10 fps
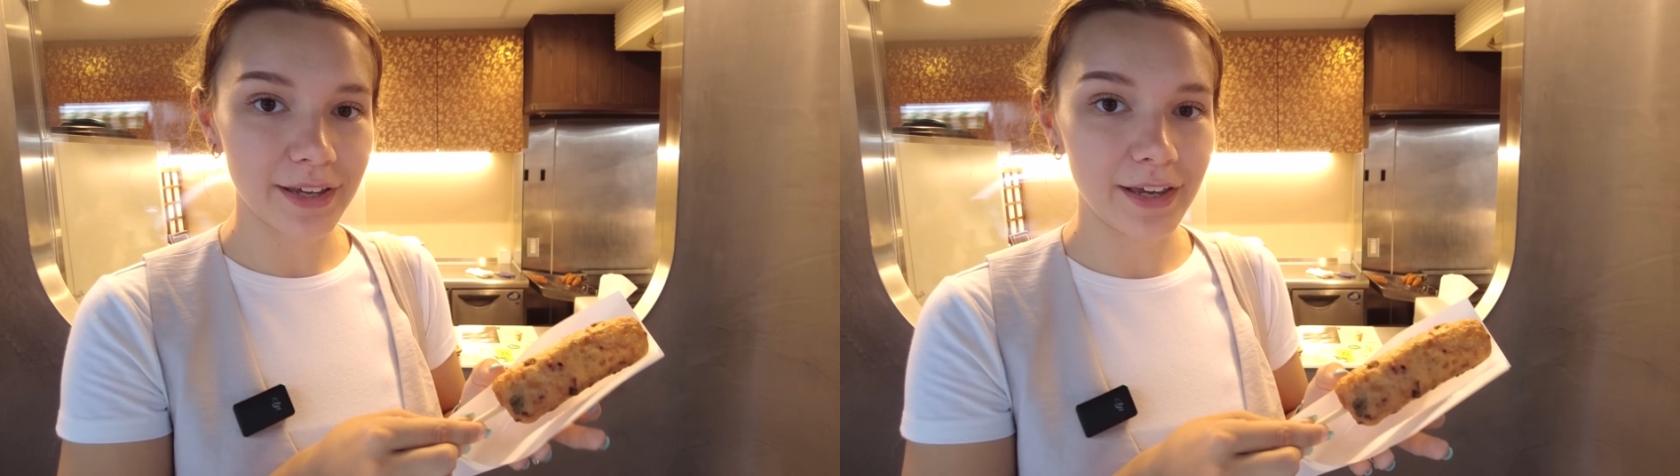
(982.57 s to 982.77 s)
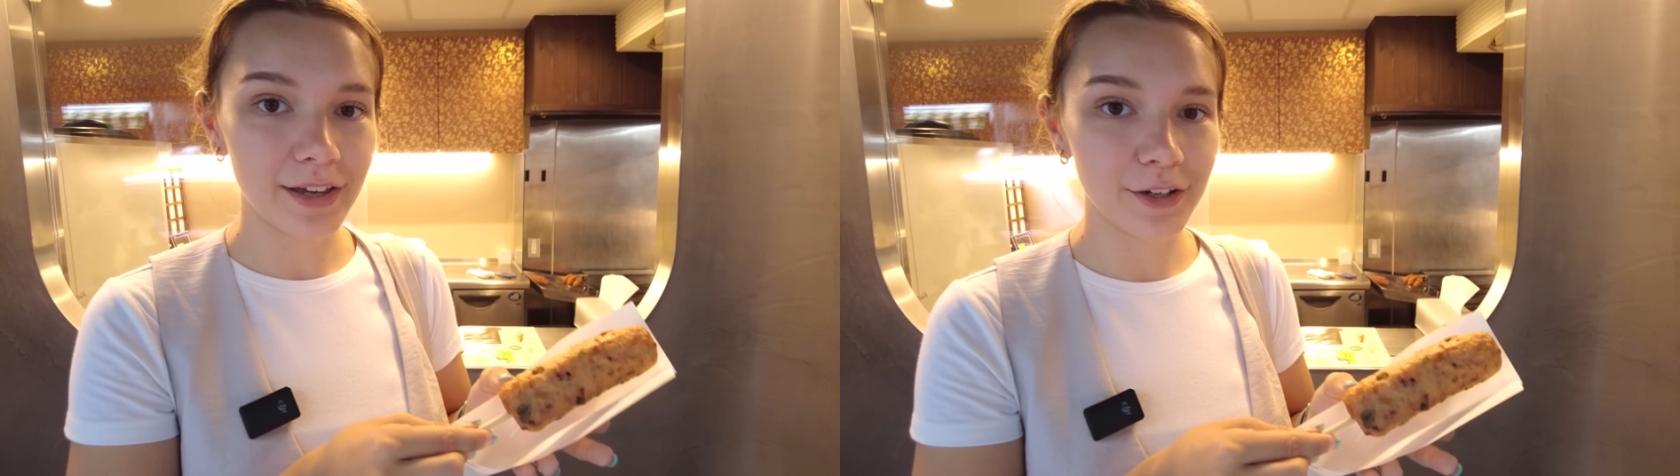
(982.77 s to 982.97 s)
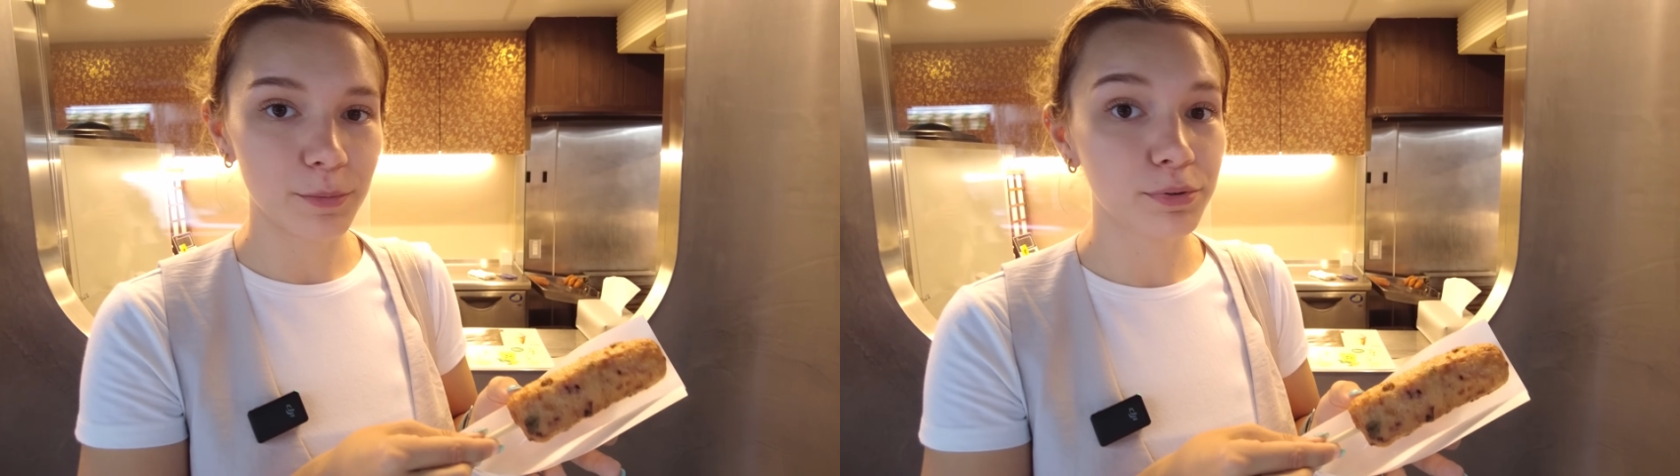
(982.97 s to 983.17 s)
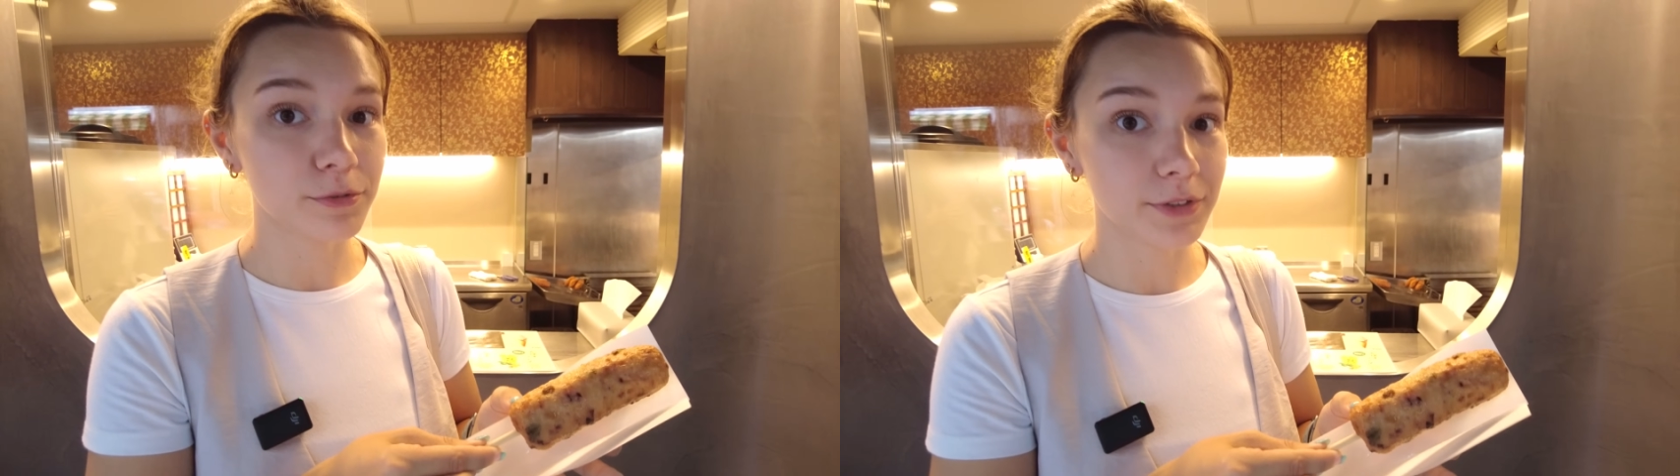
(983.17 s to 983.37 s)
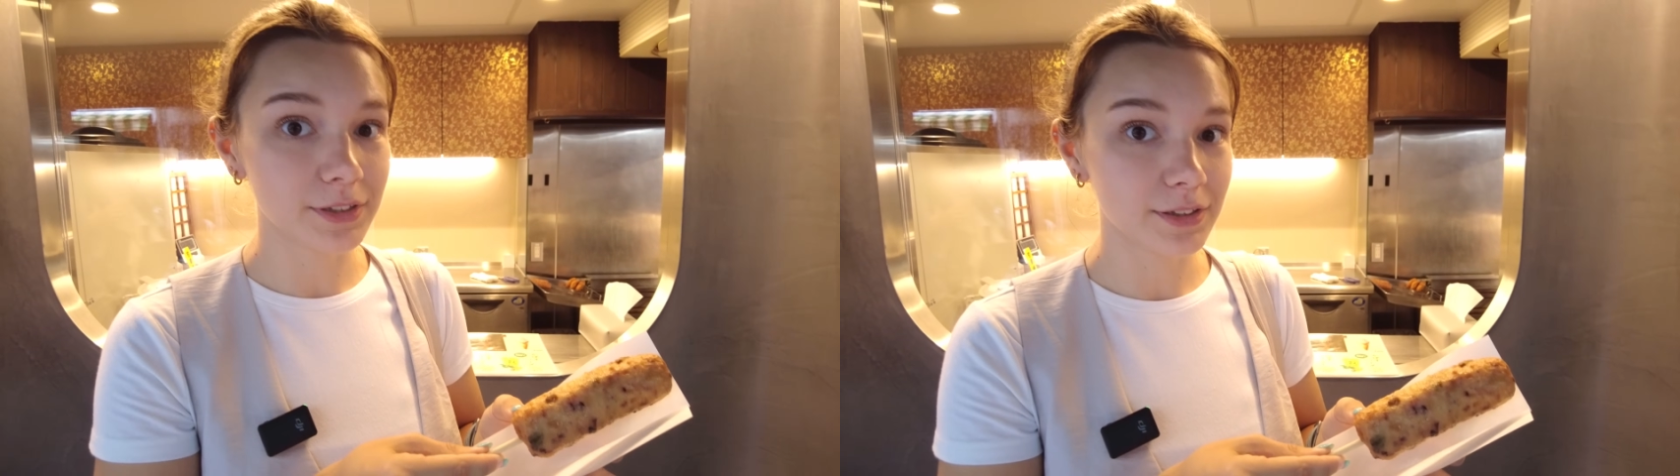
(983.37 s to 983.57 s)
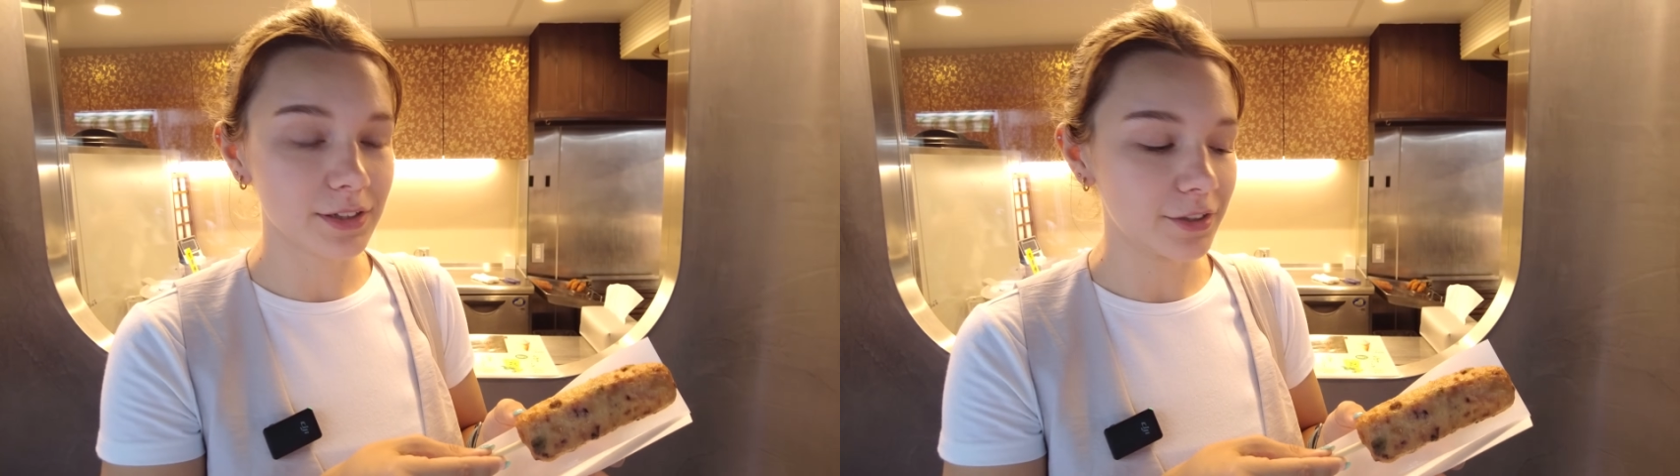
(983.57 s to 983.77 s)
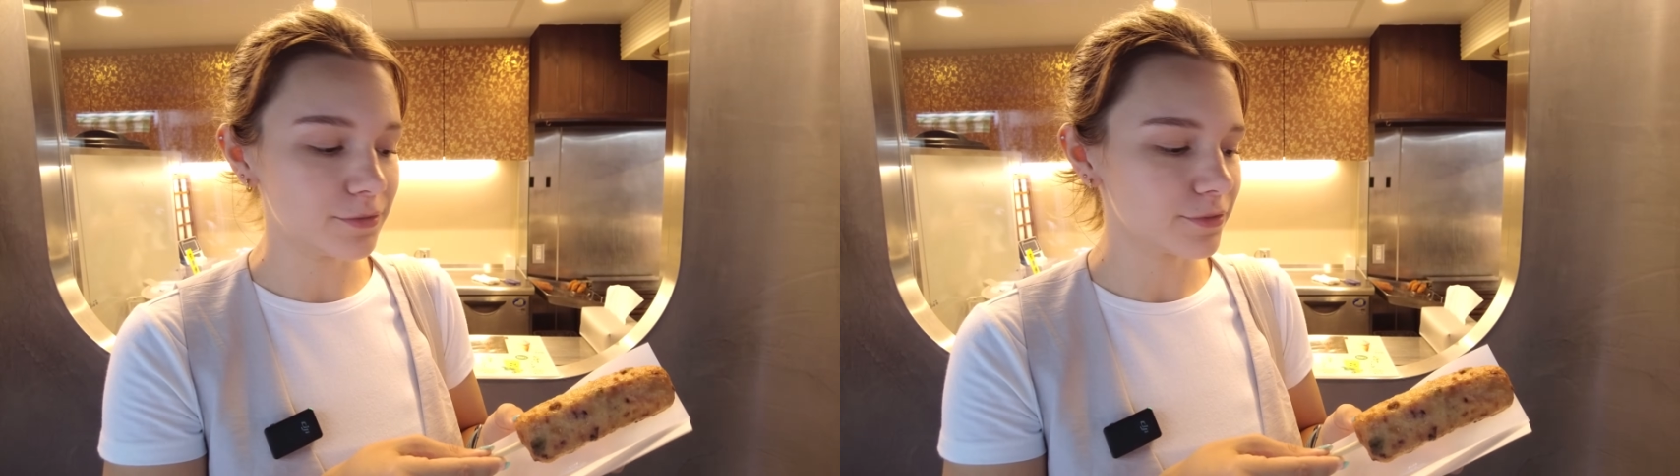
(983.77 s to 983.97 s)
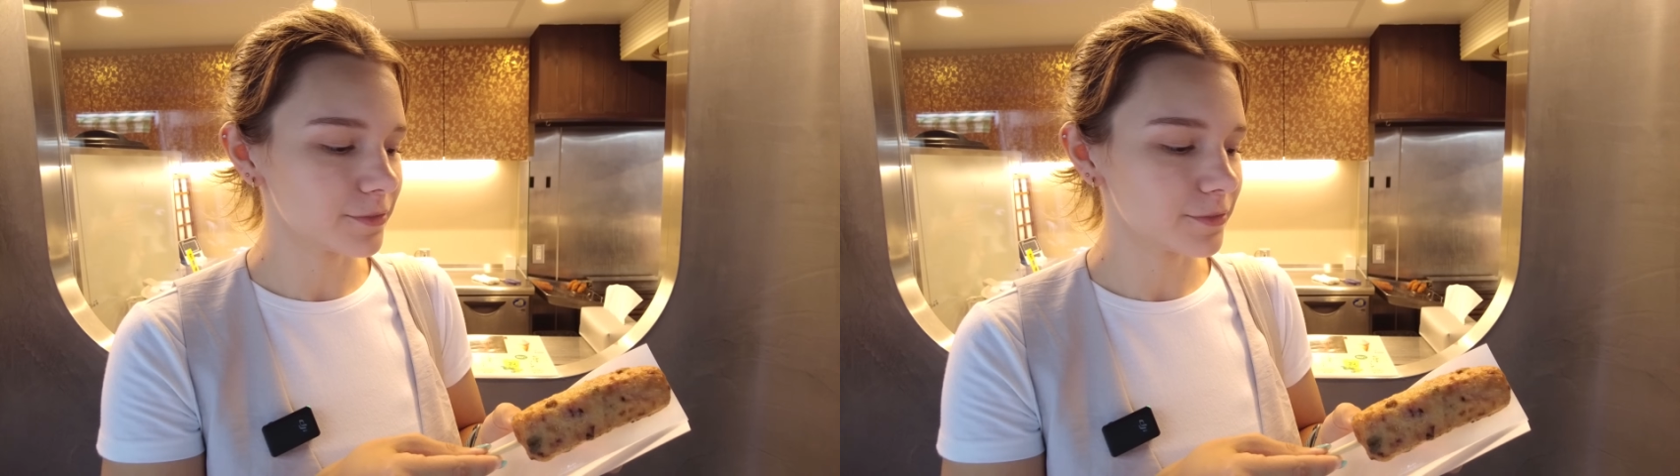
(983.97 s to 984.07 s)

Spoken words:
and perilla leaf.